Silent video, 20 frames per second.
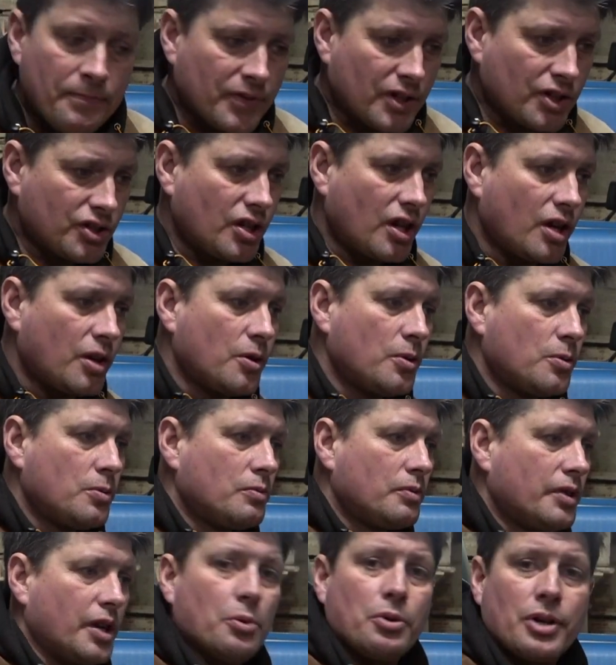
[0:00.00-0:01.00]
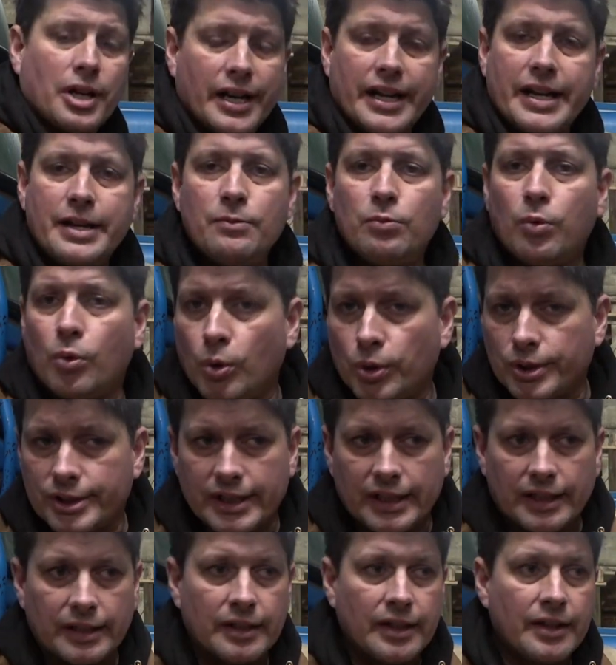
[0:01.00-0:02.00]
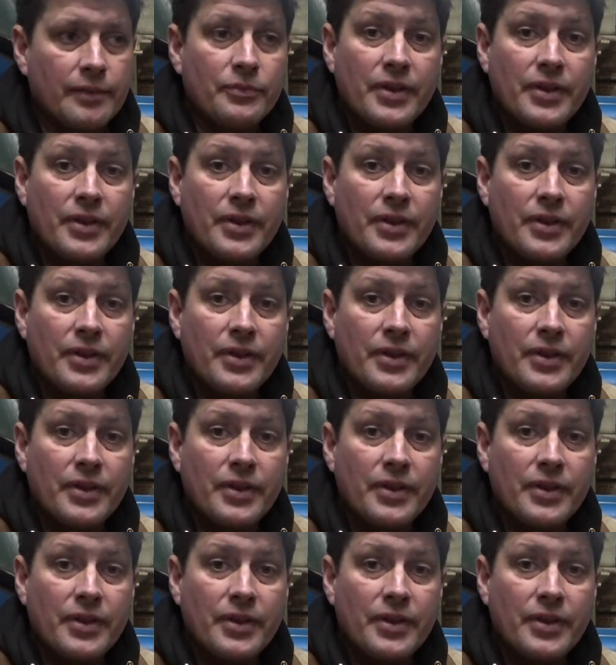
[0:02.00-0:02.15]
So, you know, clean water,